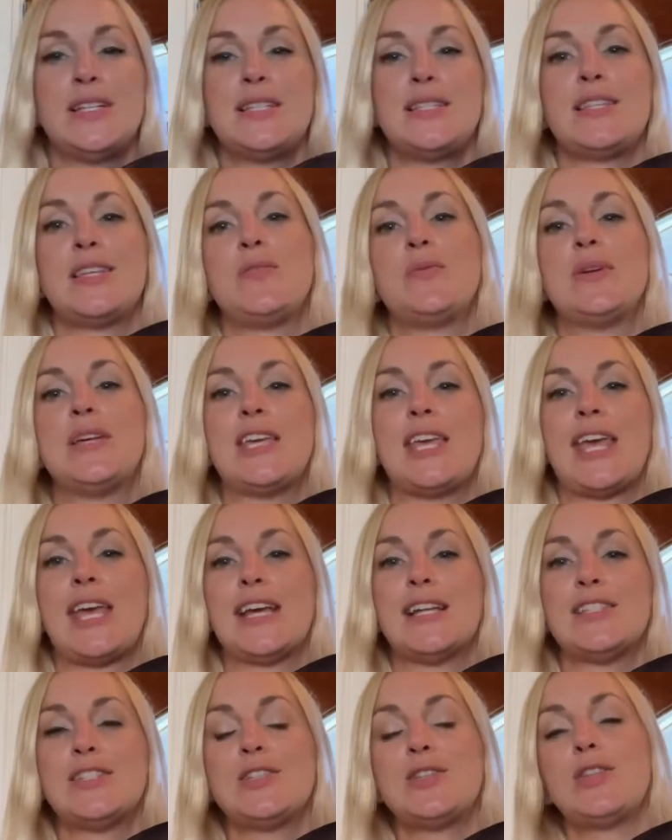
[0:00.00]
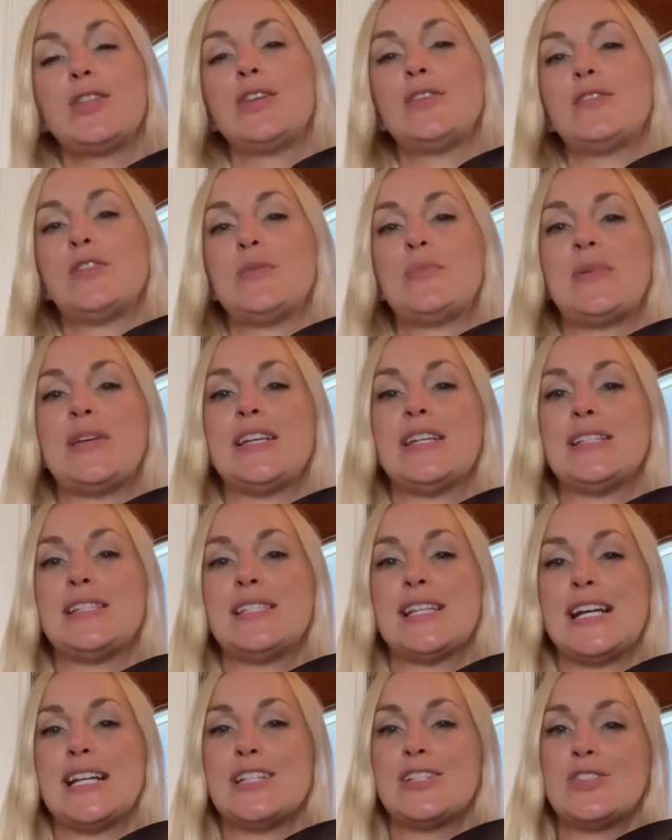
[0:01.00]
that we canceled the repeat
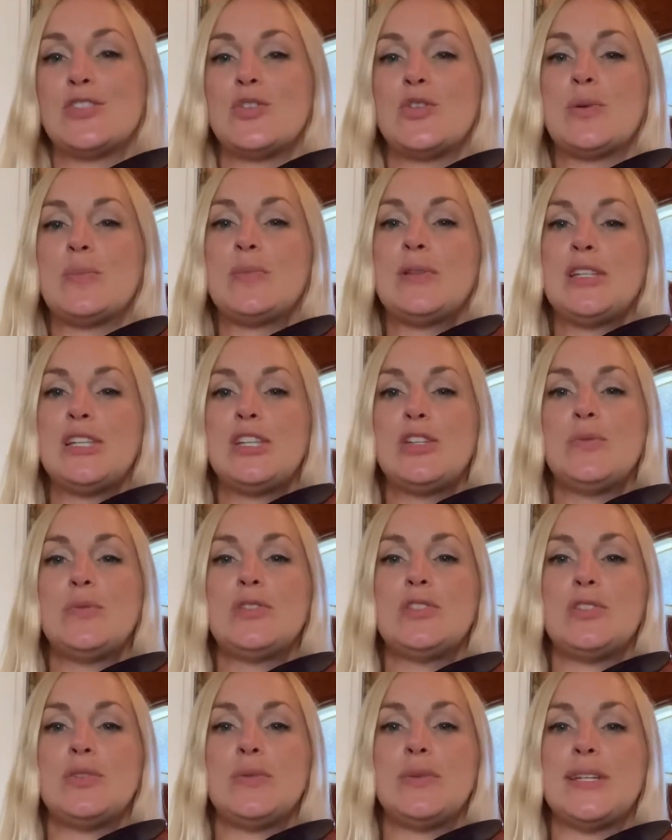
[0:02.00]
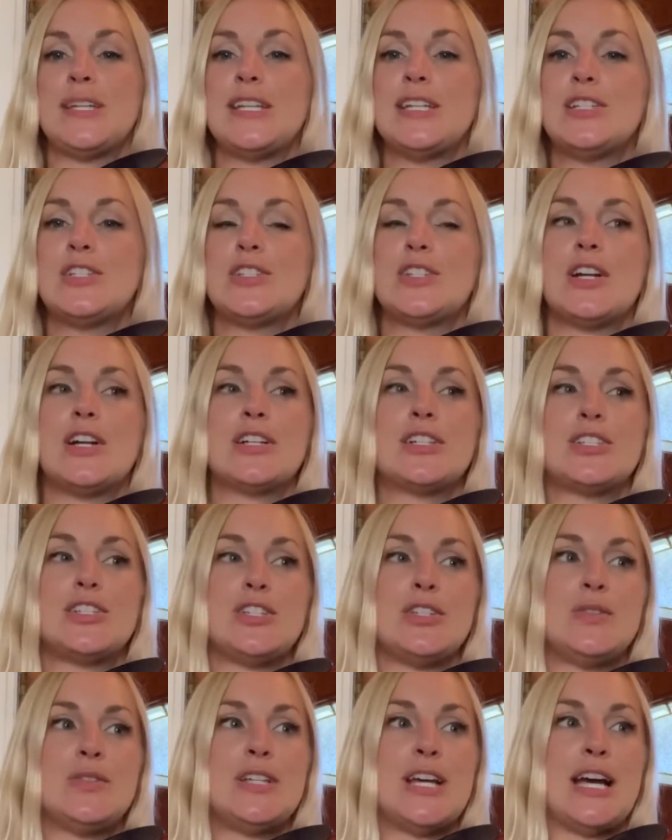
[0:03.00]
signs. Normally you would do each song
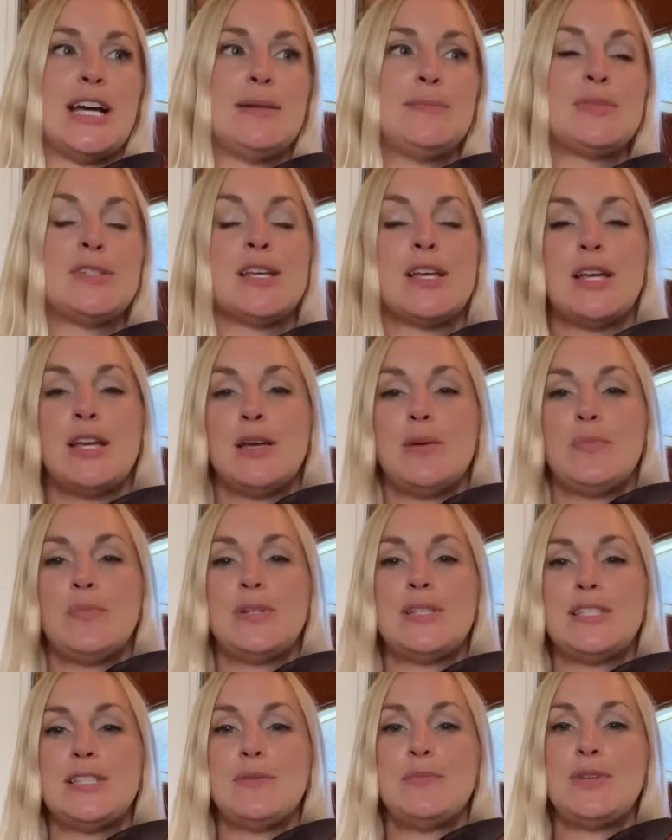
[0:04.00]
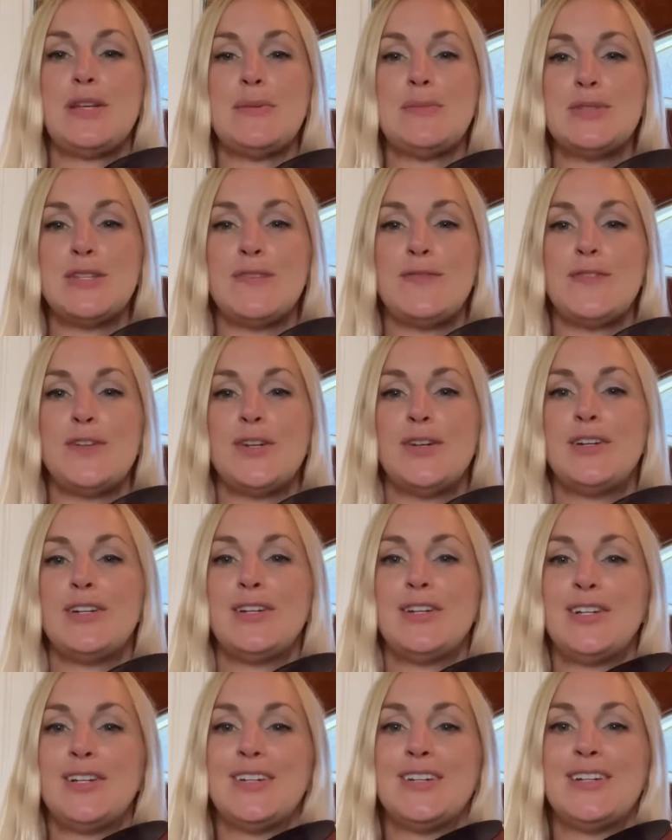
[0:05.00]
2 times, but sometimes if you're in
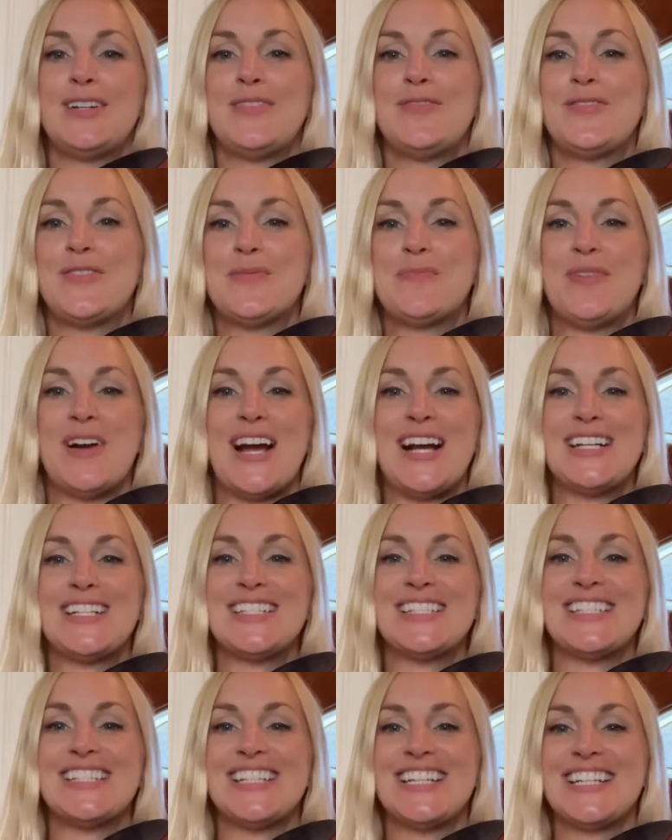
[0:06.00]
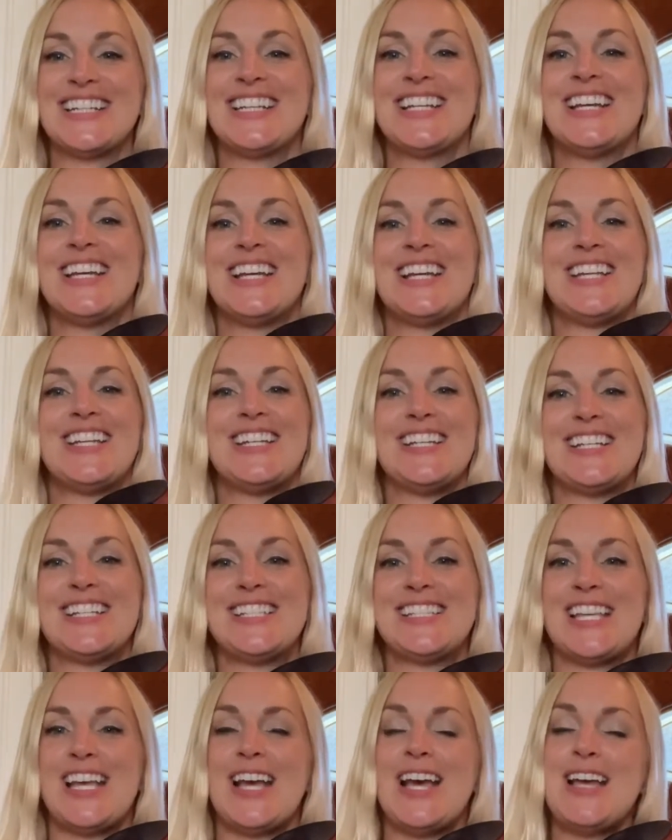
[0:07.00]
a hurry for practicing, you could
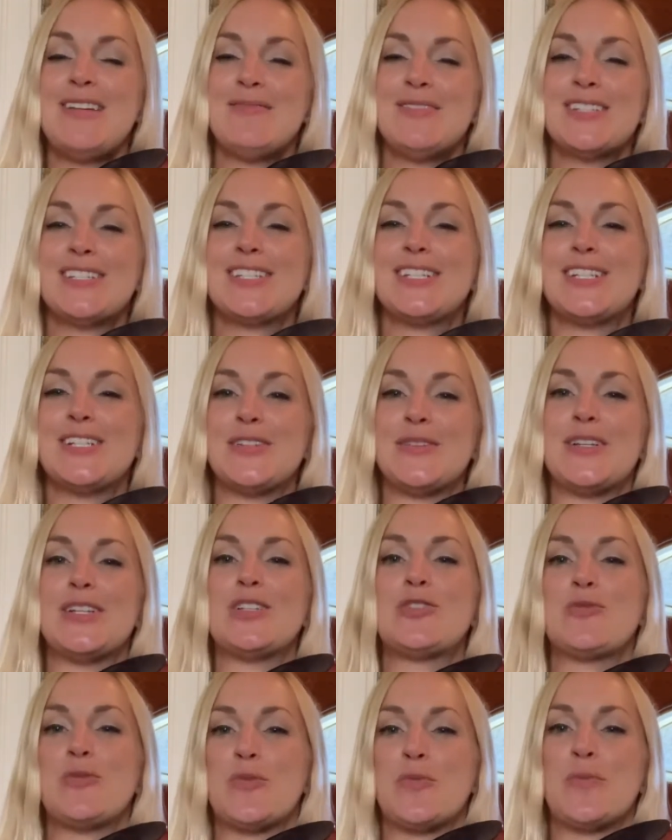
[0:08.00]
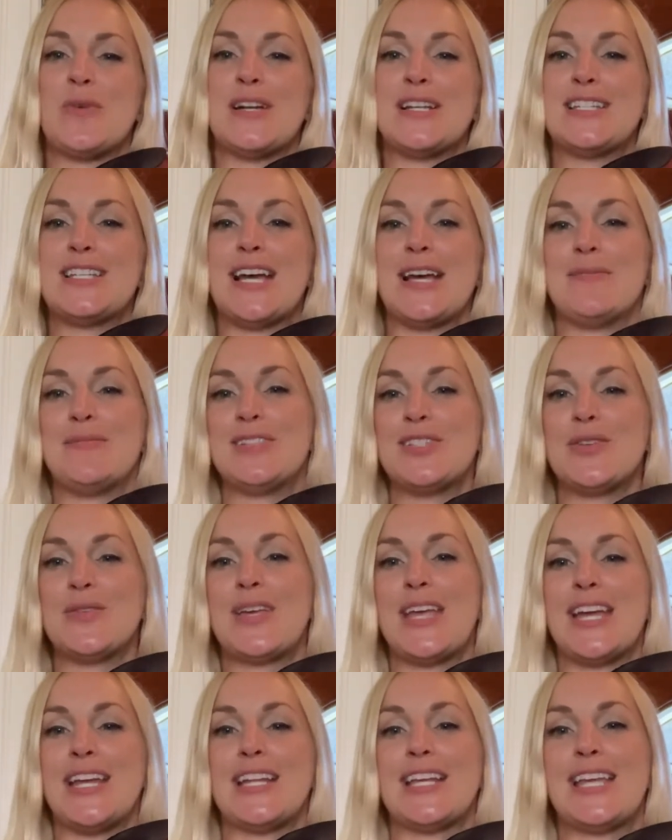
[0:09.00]
say, I'm just going to do each one 1 time. It's
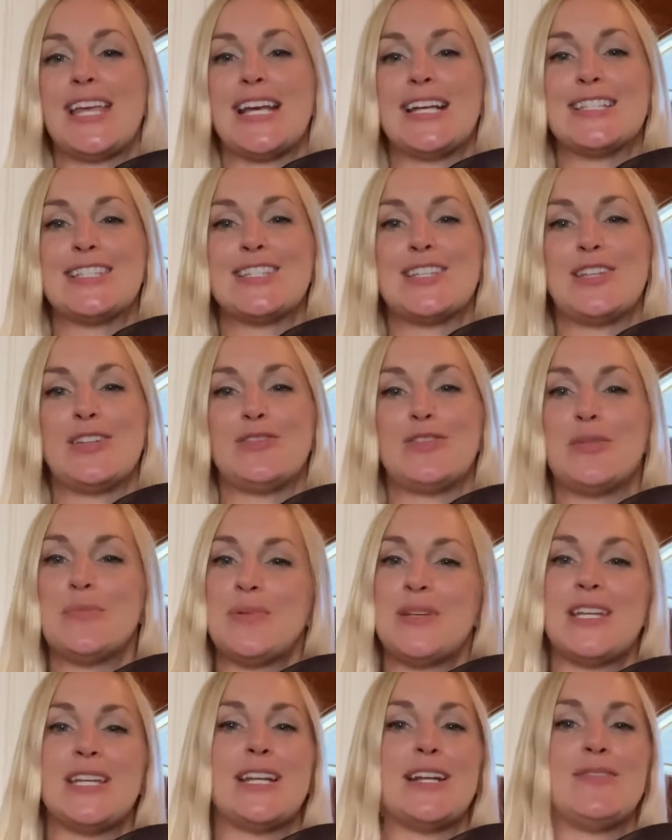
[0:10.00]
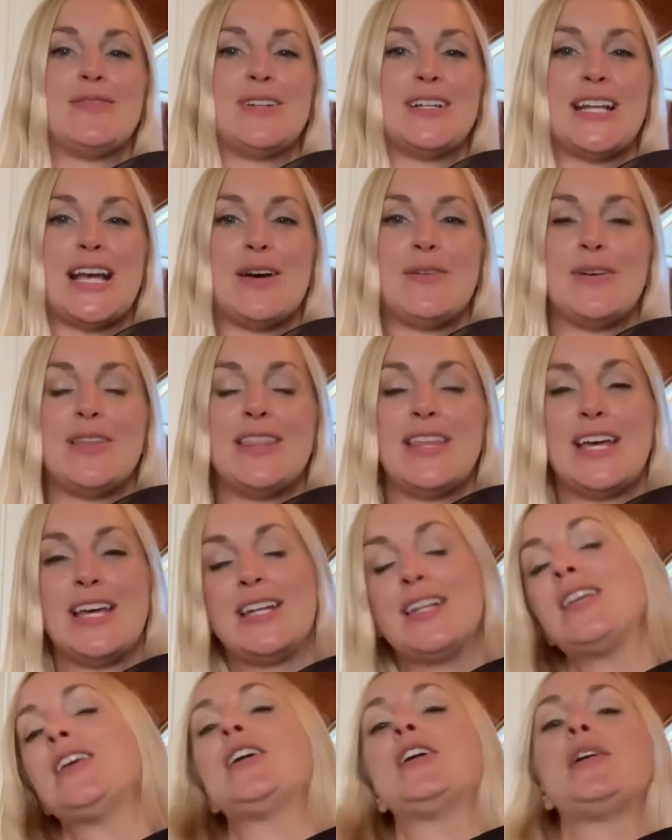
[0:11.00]
okay to cancel a repeat every now and
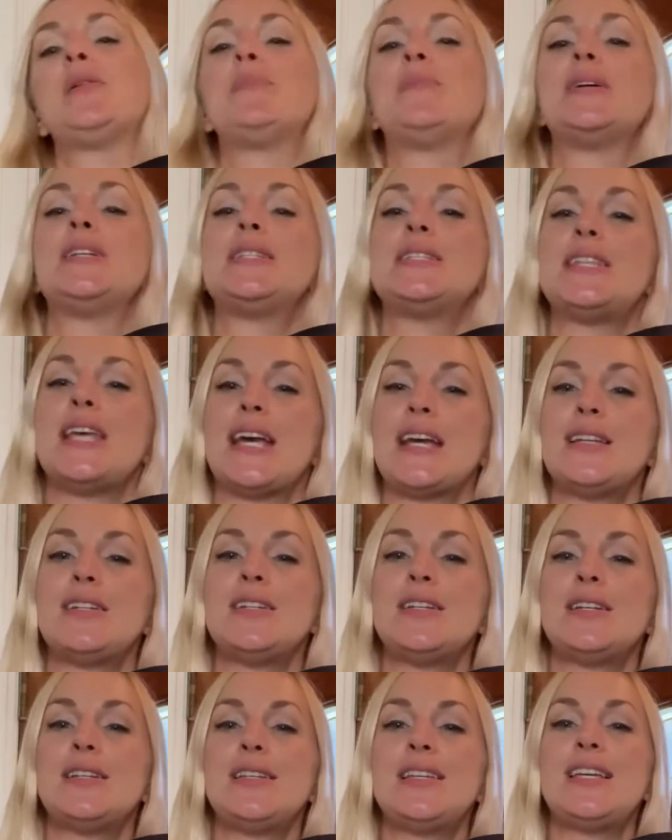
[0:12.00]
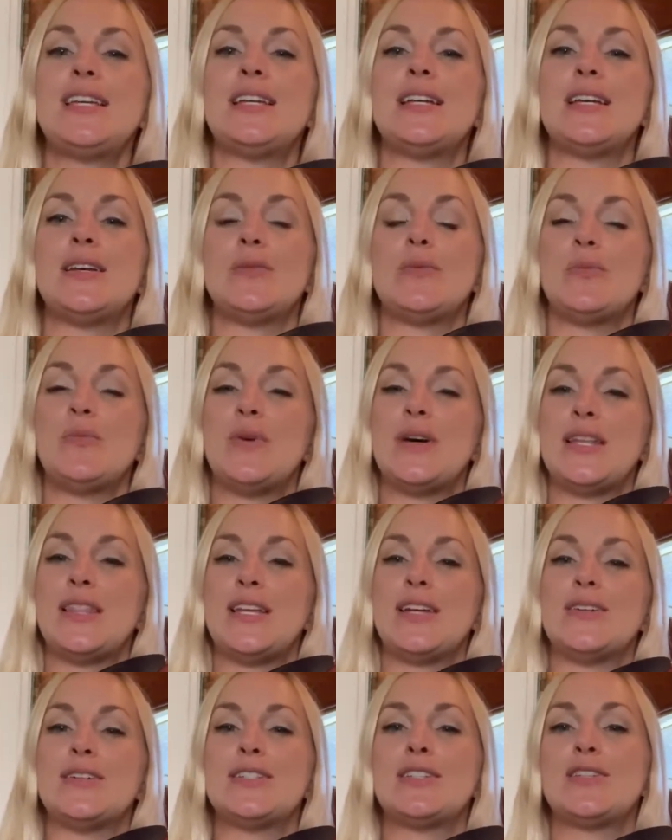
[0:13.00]
then, but technically when
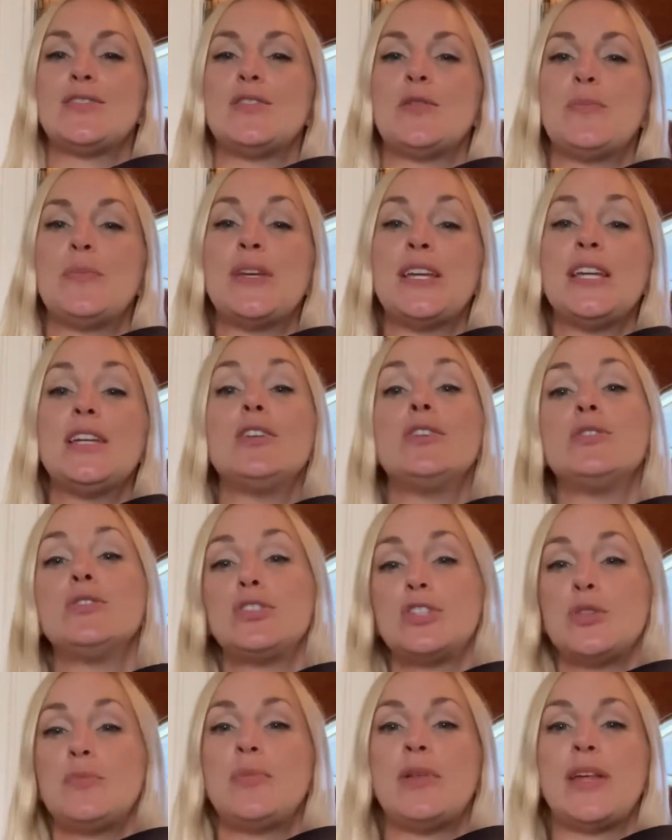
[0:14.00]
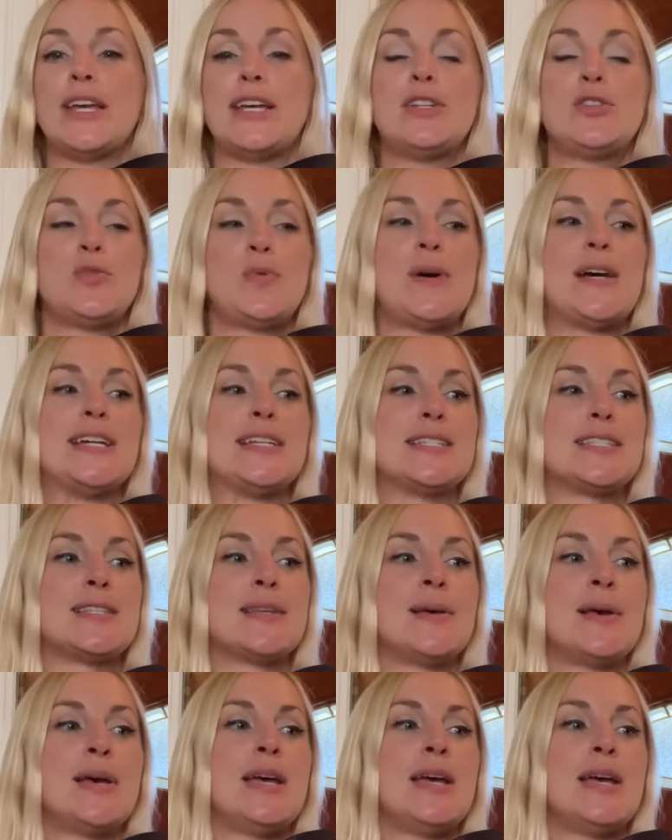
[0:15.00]
there is a repeat, you should play it twice.